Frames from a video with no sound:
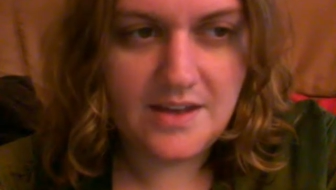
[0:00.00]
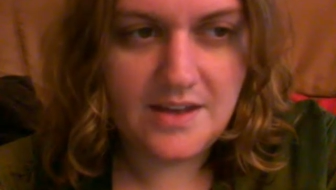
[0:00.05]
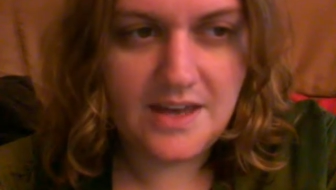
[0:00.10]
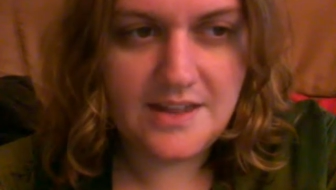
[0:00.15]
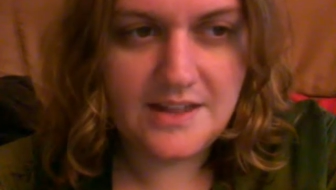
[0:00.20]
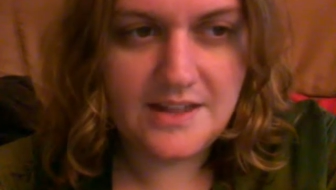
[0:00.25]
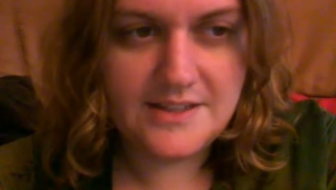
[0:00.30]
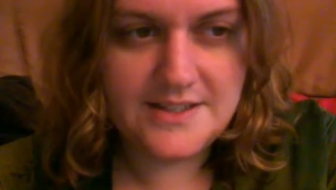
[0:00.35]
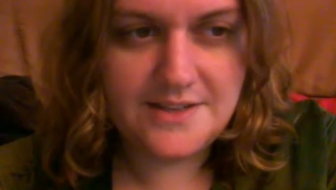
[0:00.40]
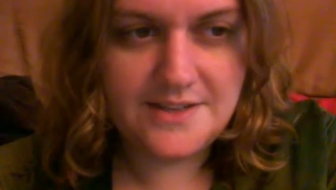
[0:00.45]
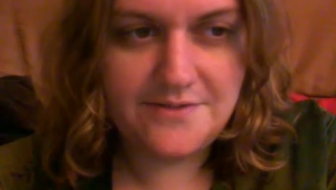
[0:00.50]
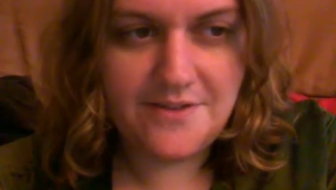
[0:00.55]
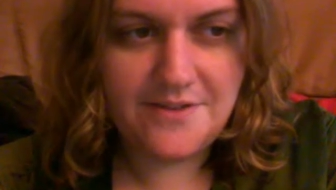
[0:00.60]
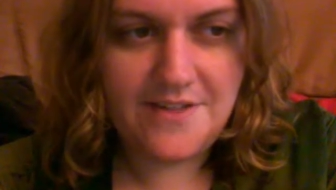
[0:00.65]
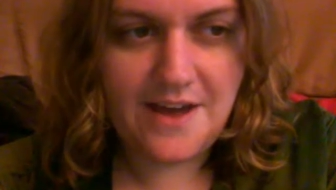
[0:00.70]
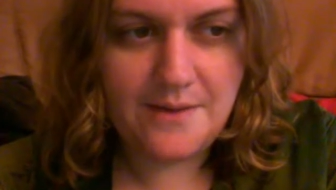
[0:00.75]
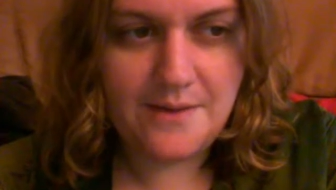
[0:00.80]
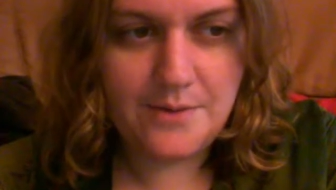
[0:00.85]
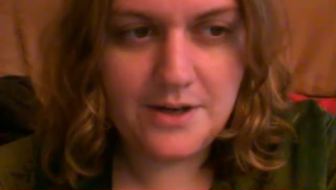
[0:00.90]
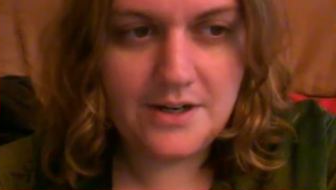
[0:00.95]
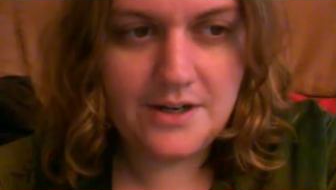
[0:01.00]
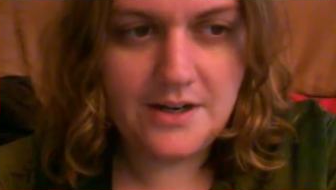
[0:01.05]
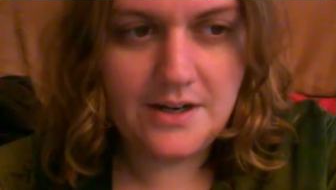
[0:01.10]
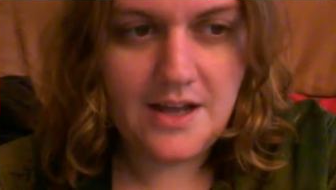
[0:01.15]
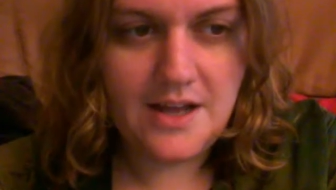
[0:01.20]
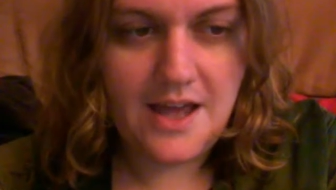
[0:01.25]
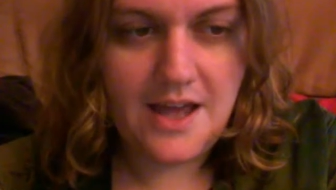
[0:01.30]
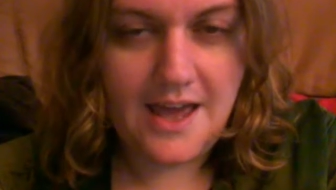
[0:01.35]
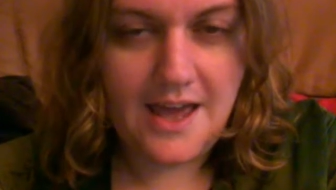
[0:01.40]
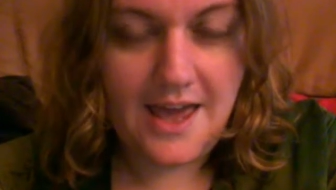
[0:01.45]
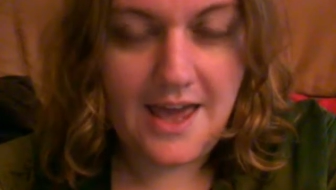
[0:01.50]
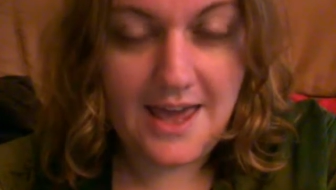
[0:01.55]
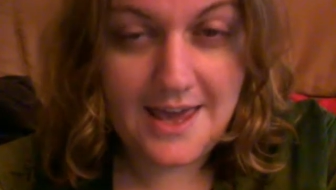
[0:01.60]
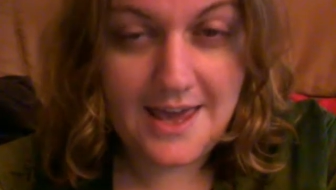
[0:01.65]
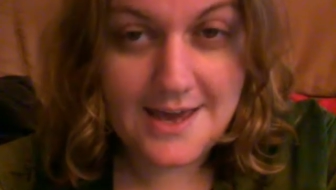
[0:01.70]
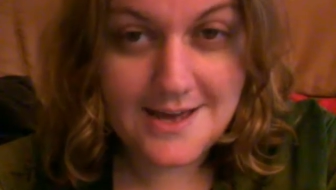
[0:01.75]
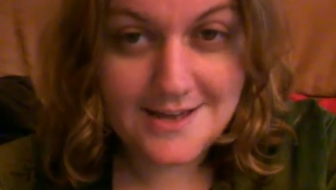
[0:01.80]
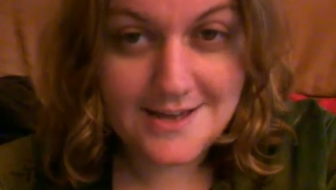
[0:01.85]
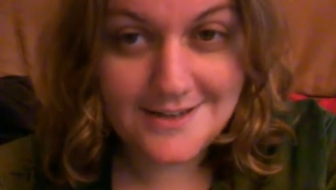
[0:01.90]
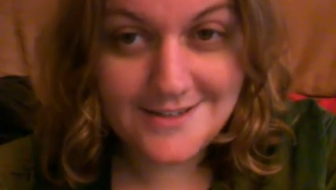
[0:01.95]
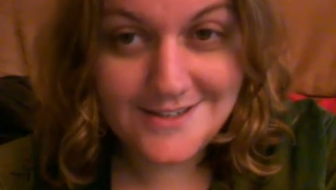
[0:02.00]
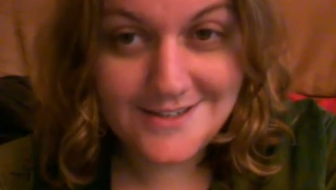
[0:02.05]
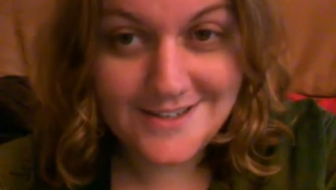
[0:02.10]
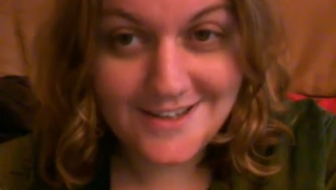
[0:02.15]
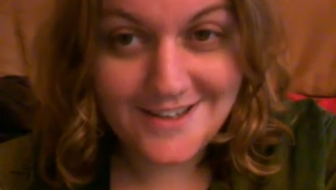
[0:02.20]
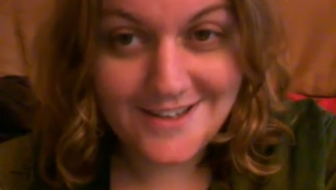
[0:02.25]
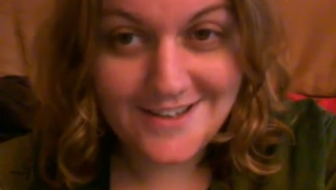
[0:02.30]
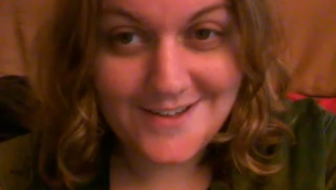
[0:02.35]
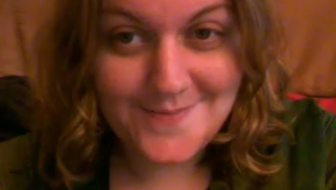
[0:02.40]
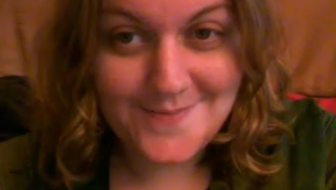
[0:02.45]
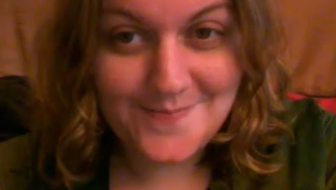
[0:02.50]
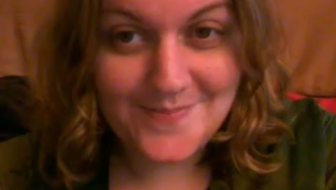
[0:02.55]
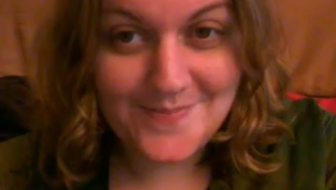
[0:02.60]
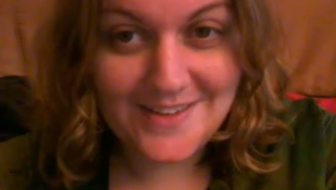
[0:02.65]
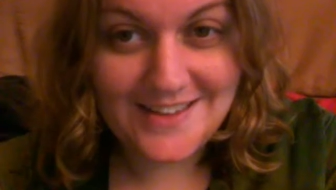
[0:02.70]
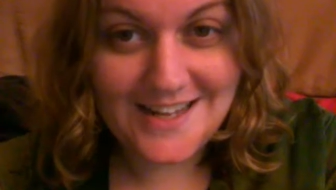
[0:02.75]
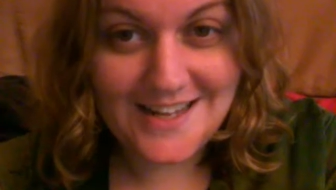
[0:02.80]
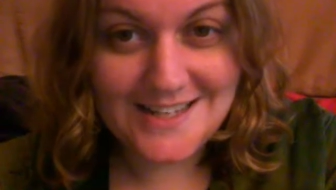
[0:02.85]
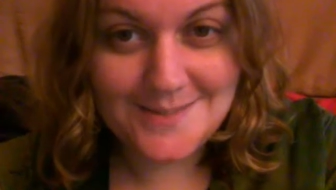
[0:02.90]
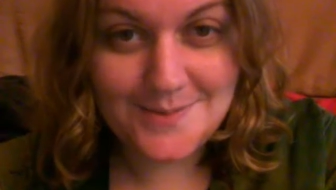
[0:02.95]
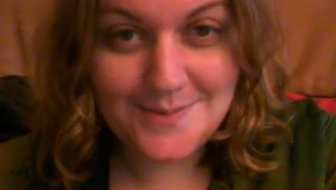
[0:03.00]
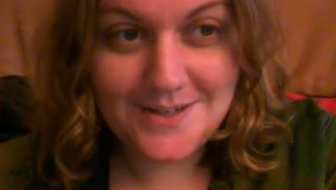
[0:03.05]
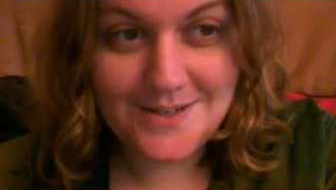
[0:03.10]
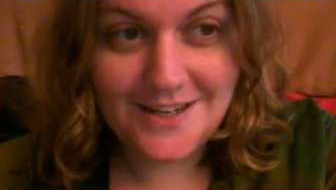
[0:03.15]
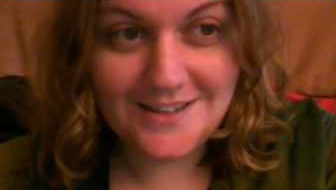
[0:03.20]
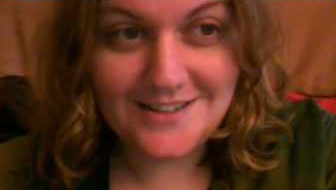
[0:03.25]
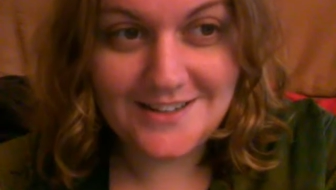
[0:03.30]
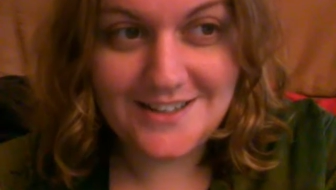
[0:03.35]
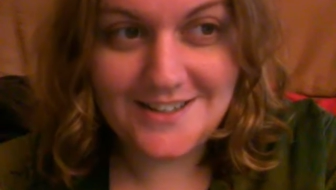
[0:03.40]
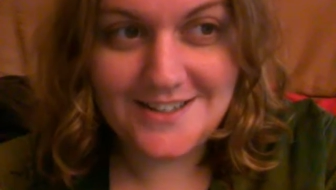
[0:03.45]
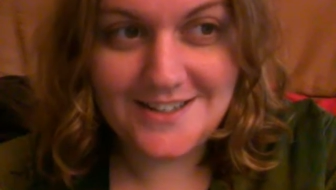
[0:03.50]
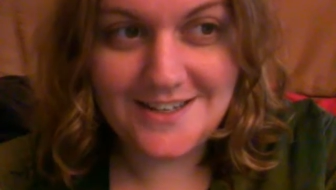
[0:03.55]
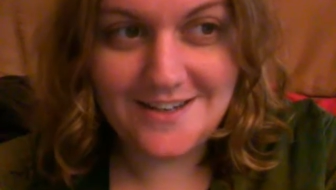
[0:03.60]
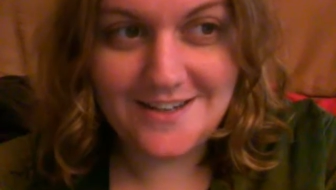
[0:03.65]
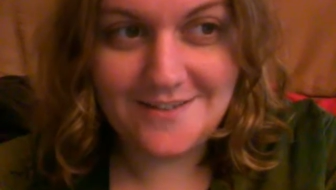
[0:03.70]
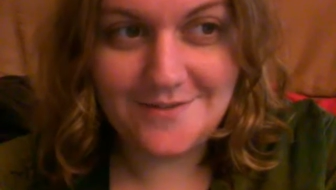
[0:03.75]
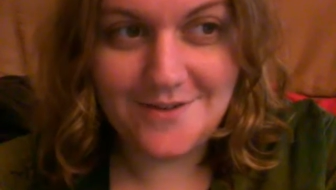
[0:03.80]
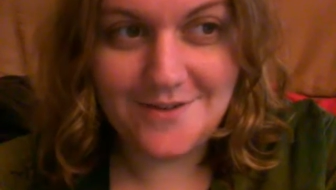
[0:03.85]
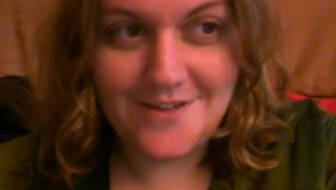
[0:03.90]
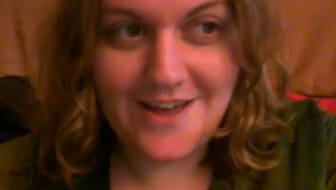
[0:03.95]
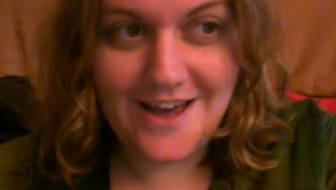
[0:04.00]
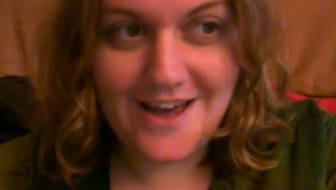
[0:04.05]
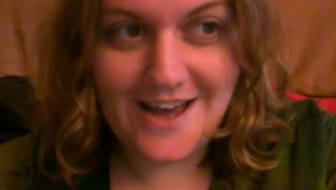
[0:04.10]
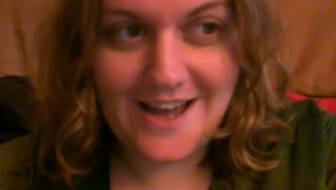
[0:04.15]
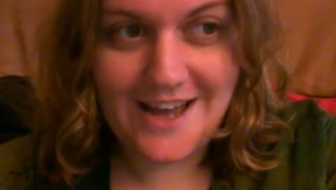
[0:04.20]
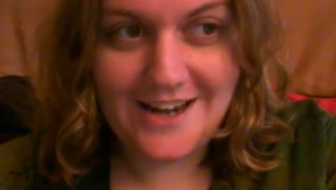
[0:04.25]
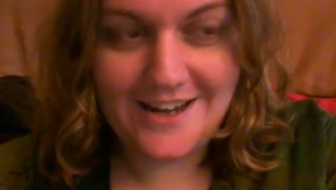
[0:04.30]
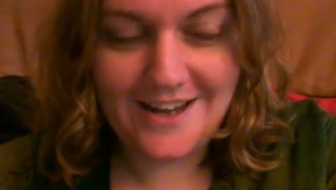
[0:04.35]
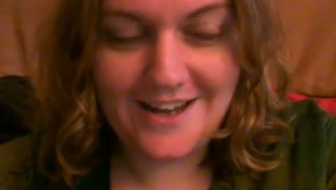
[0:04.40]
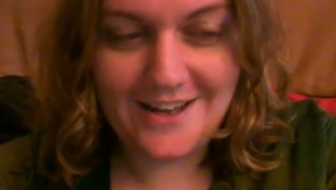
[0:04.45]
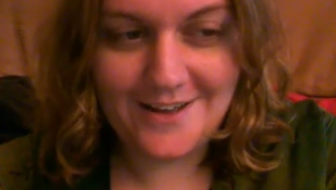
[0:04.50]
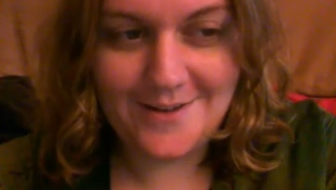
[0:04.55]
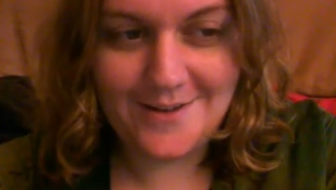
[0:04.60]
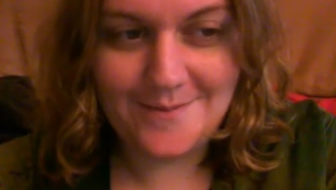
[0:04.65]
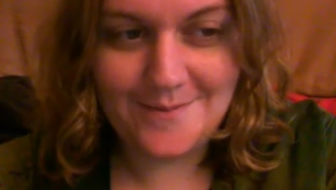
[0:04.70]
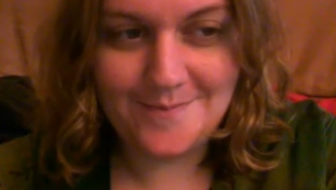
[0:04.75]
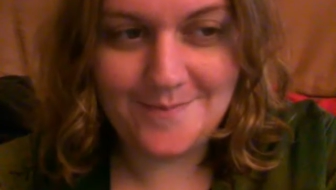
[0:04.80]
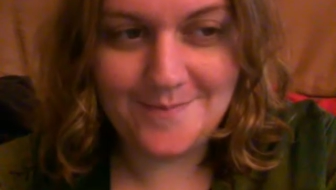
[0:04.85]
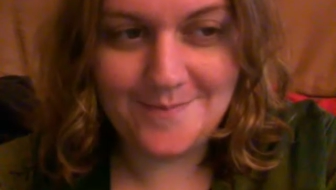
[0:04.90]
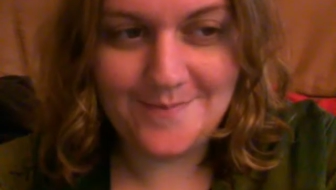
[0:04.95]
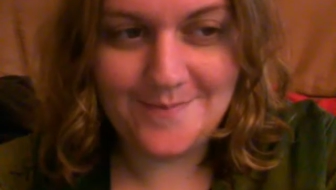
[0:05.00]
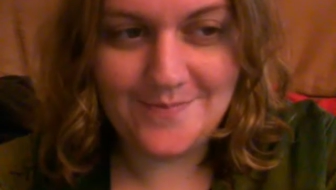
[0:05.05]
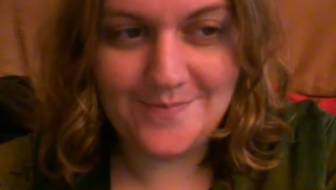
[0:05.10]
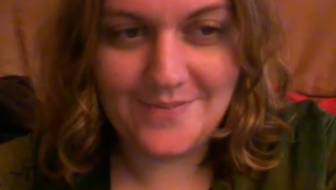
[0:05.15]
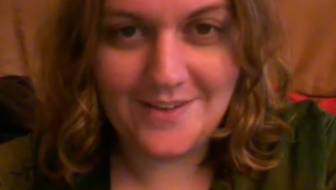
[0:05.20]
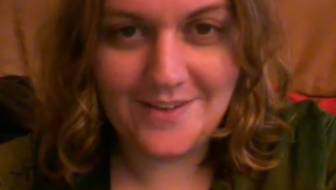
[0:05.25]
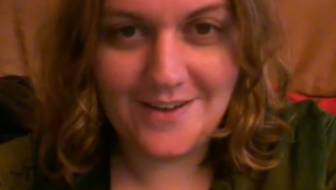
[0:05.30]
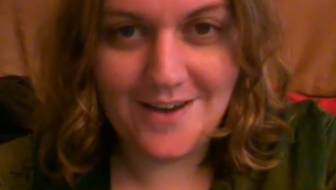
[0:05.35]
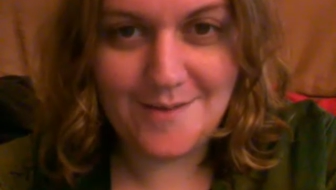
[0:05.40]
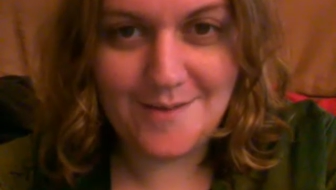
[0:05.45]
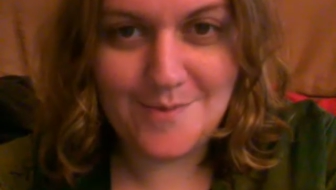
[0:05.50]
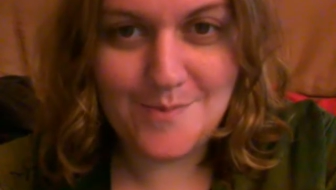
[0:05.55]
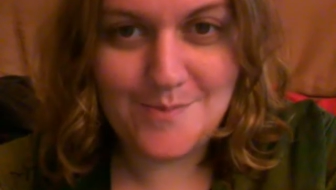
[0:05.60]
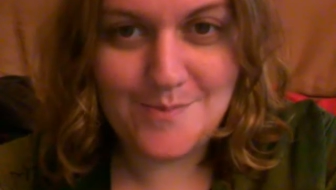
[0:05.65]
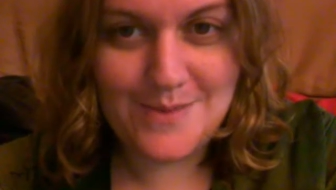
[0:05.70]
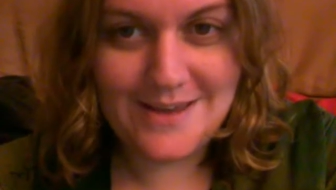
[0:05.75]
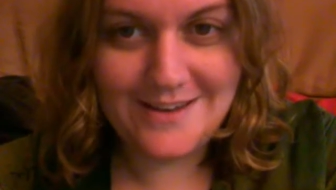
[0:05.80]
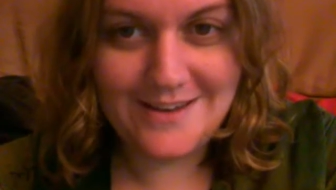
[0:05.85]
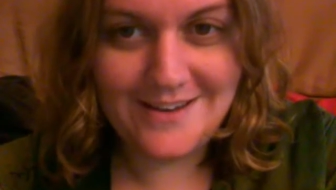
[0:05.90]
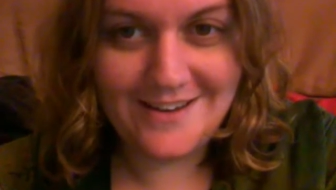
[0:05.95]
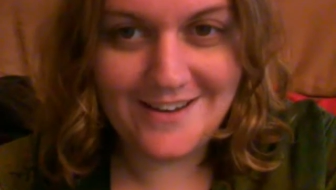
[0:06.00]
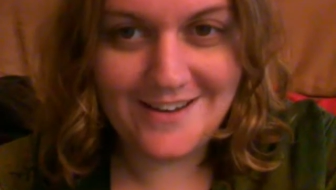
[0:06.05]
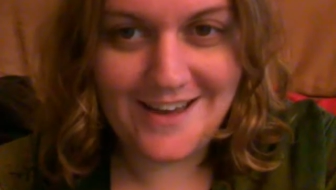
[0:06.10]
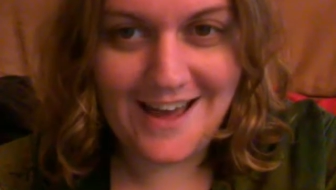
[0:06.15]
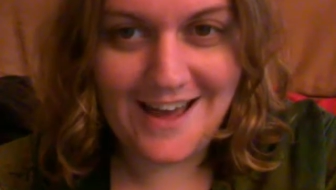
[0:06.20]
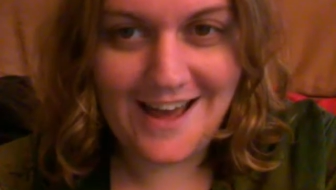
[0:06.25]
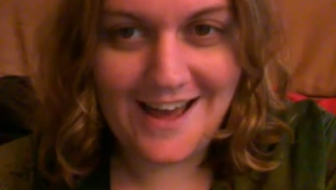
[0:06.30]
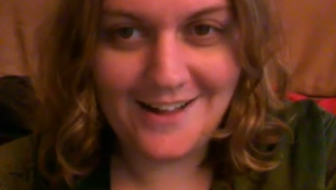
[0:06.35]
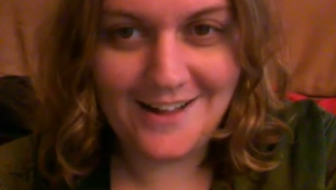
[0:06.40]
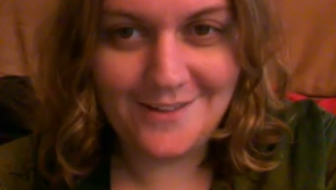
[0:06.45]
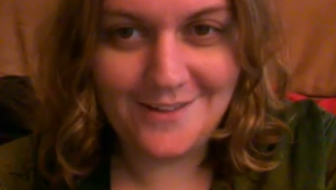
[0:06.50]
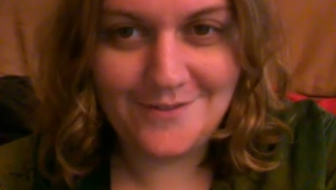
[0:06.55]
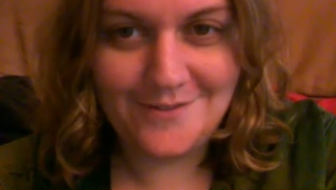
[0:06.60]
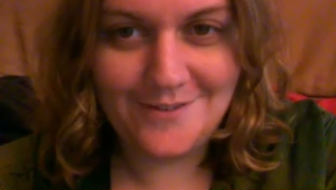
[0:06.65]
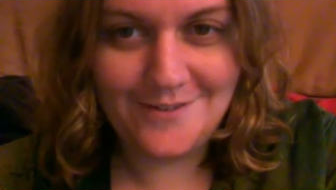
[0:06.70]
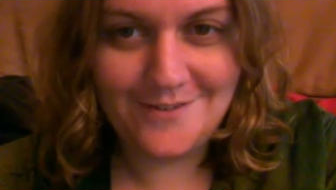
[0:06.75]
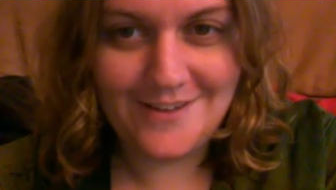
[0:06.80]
Yeah, that's it for that one. And last but not least for that, um, I'm a big ALF